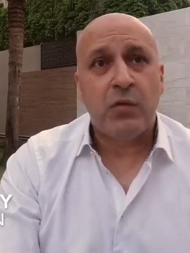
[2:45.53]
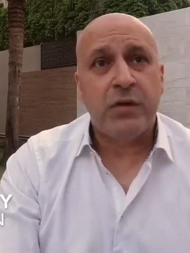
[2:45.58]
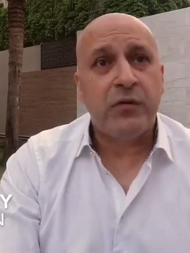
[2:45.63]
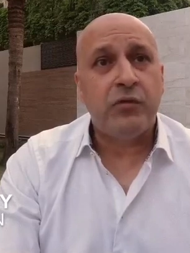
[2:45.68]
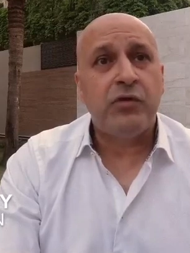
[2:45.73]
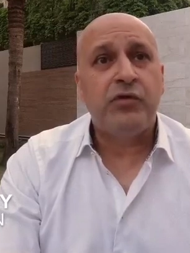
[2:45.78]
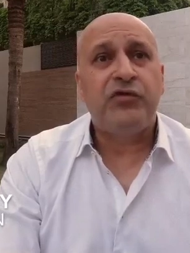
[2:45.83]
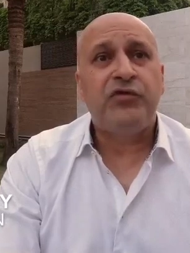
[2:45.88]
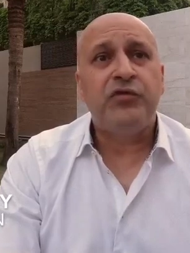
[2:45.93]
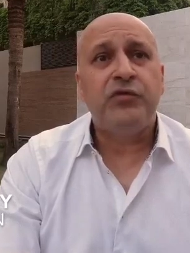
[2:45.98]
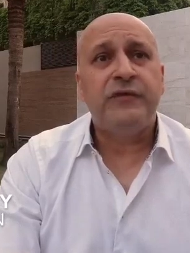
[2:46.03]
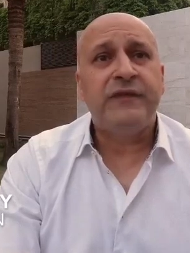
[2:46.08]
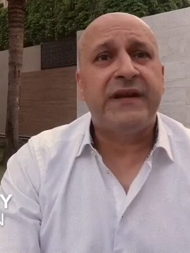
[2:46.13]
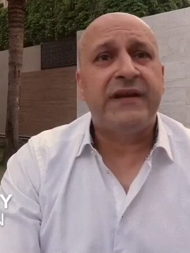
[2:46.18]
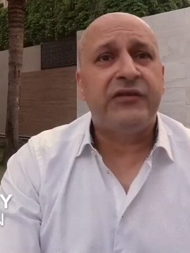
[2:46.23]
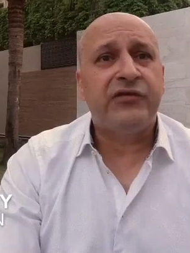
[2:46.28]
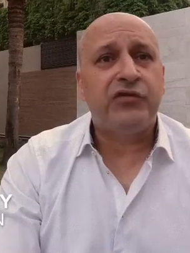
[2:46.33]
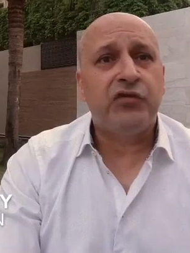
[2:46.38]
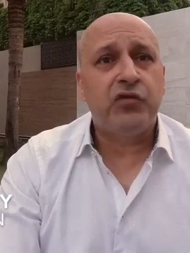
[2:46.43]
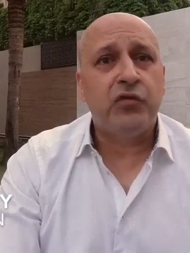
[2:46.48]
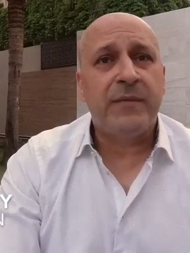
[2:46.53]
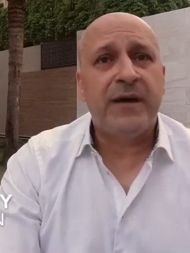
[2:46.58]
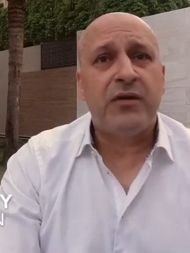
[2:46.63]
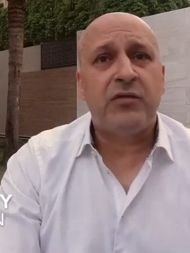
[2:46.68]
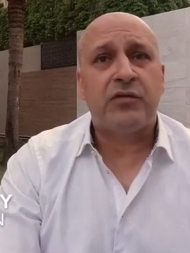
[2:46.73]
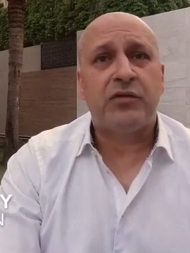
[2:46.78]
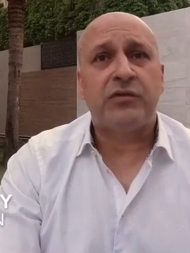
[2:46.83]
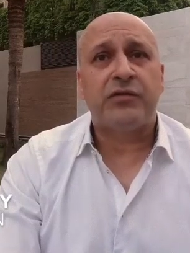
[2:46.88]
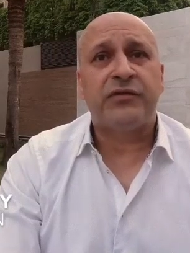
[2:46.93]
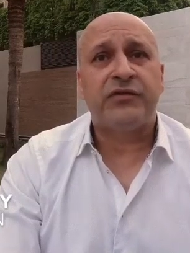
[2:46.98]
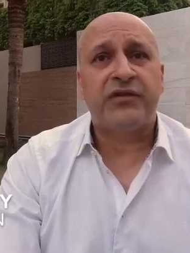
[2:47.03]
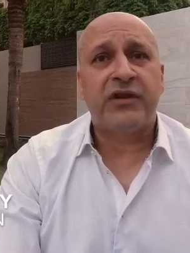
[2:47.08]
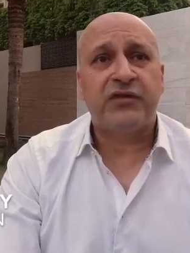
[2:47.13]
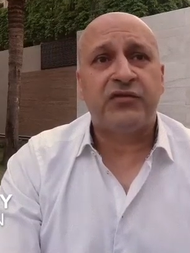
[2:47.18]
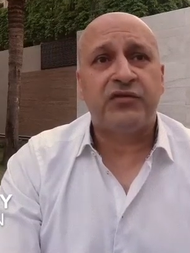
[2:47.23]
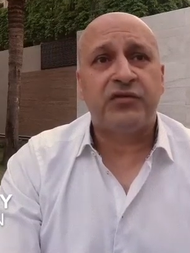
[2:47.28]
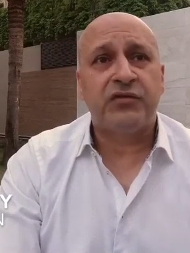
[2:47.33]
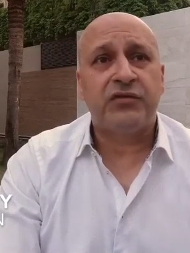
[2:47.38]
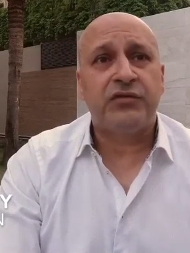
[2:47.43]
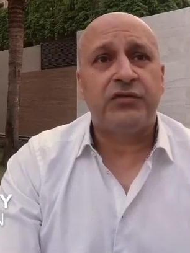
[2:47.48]
We will soon resume our
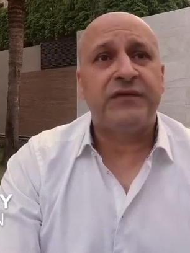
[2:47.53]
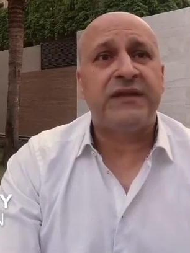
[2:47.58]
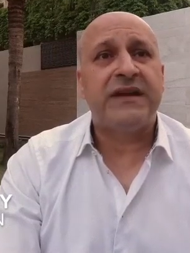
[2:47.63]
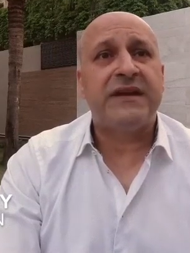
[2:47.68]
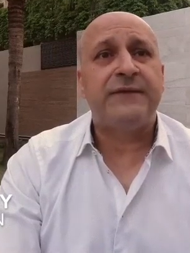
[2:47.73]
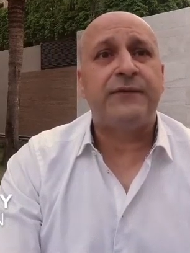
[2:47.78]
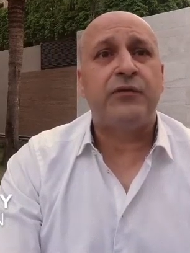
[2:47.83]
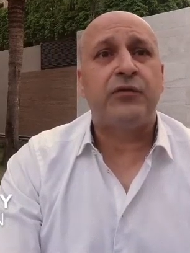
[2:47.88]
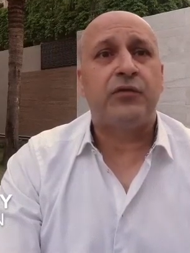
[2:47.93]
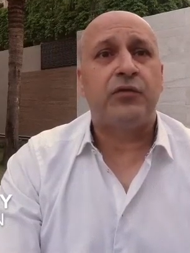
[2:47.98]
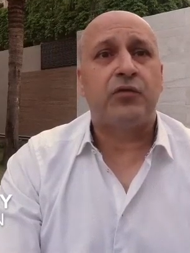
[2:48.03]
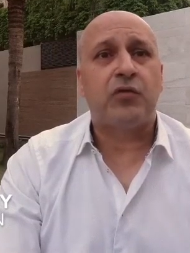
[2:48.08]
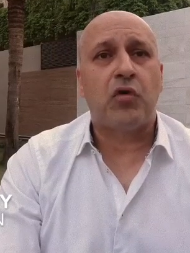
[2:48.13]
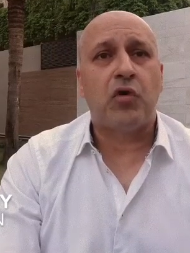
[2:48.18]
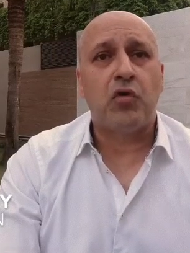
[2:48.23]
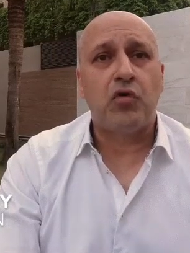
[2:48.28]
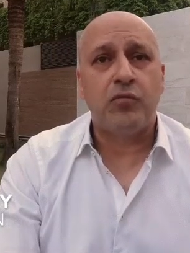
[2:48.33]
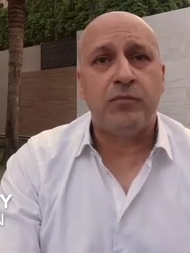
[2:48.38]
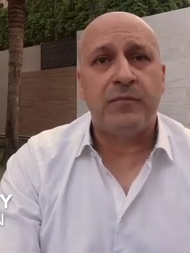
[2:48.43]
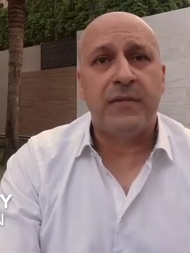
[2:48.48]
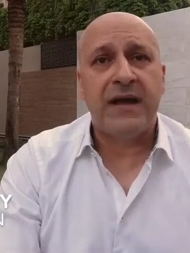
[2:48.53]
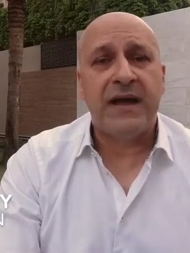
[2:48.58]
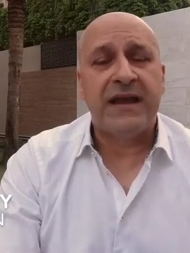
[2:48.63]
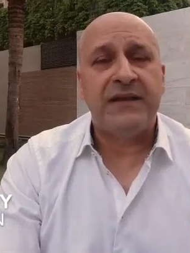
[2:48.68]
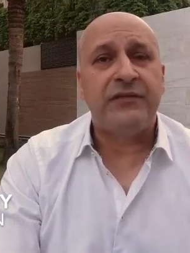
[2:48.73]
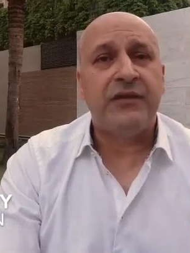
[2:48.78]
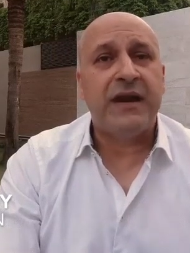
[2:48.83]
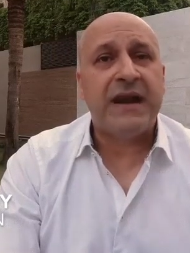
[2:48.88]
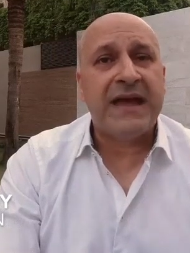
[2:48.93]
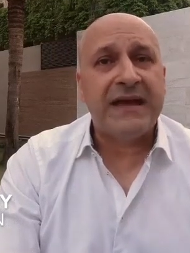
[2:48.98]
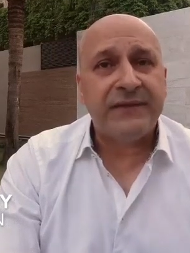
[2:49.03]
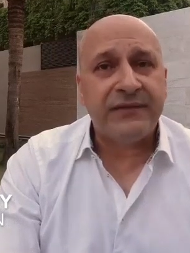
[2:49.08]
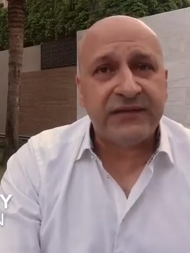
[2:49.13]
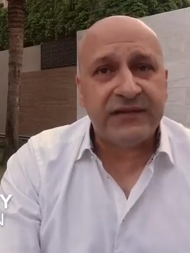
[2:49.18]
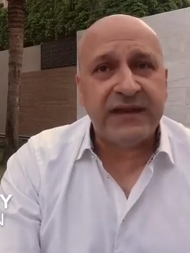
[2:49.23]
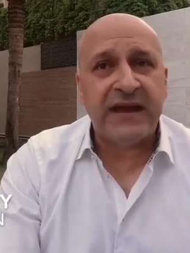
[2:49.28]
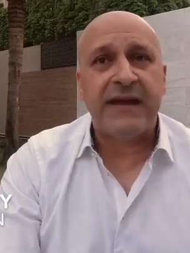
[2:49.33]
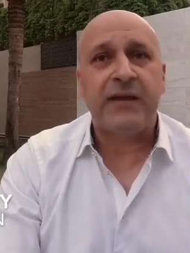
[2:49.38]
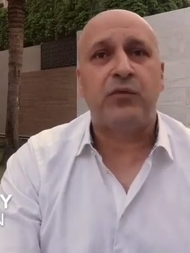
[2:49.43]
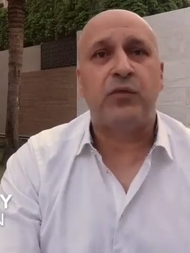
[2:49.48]
construction to deliver your home and the
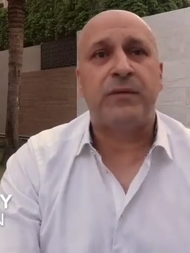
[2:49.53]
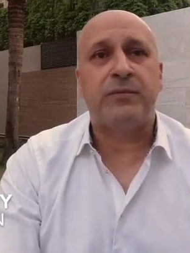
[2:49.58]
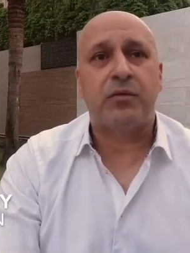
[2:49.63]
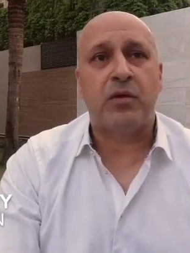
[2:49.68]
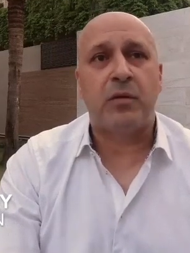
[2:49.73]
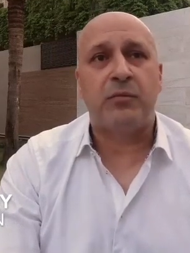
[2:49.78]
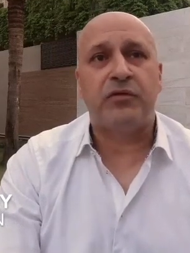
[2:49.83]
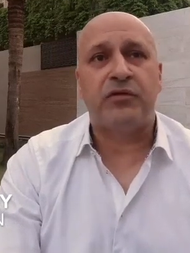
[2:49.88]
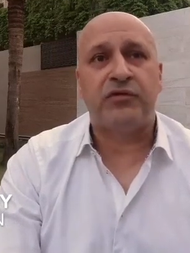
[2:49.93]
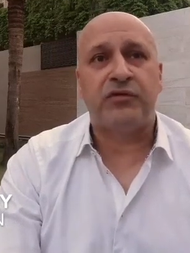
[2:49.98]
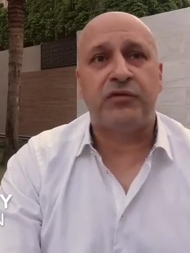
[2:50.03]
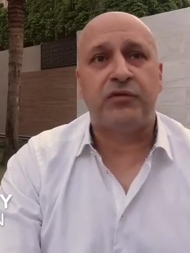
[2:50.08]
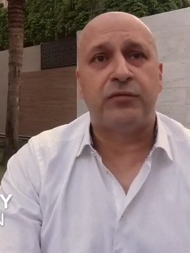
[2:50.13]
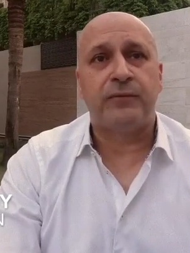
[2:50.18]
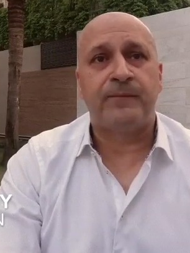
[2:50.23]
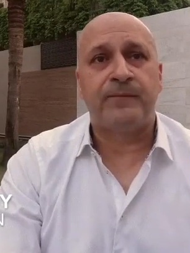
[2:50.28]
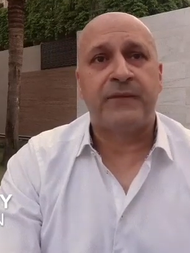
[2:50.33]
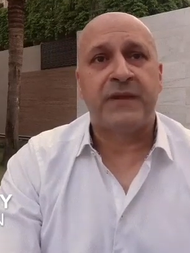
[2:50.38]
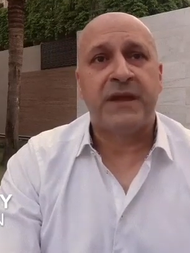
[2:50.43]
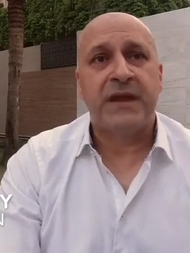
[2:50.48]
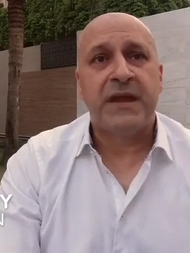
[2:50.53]
lifestyle we promised you.